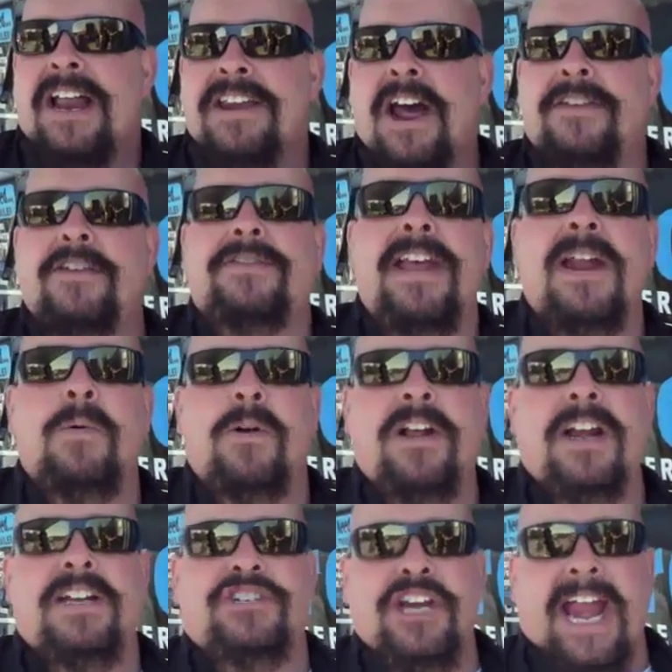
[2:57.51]
Another thing we're
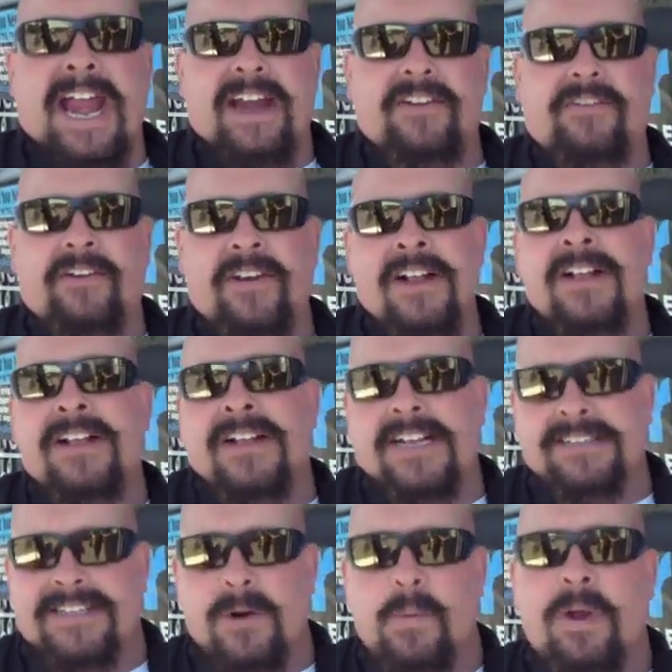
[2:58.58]
going to change
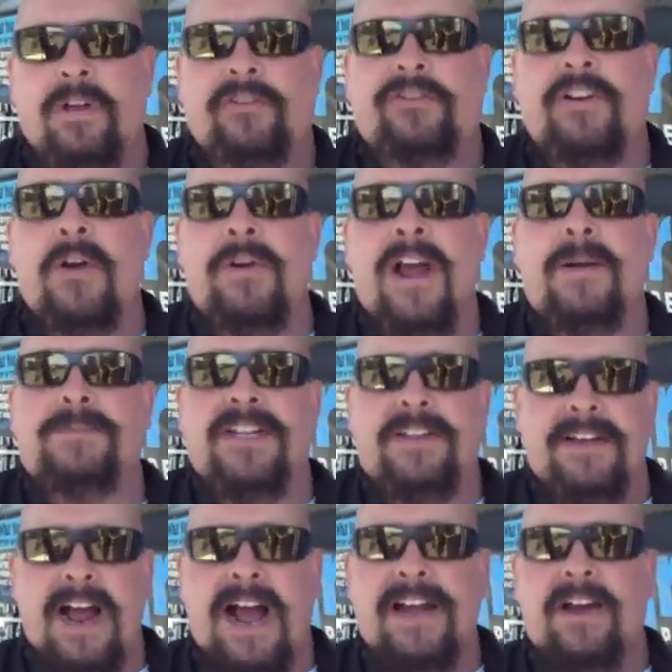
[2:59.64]
is that Will showed up to the
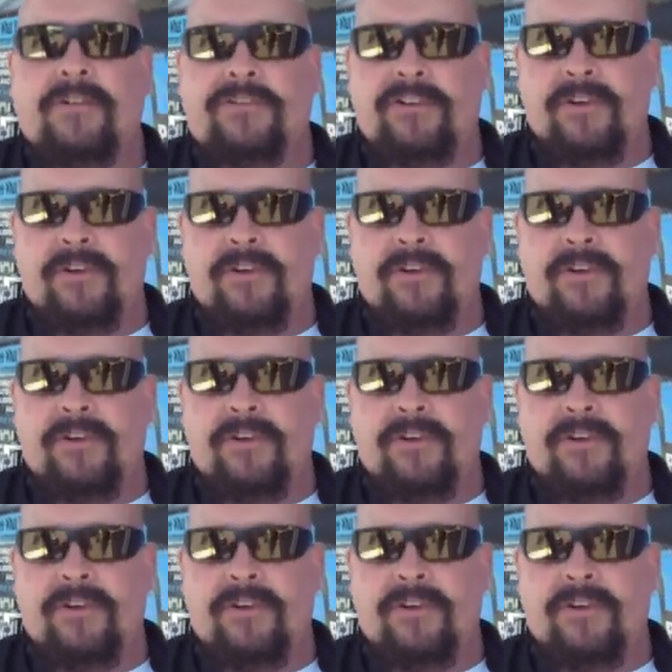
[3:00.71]
dyno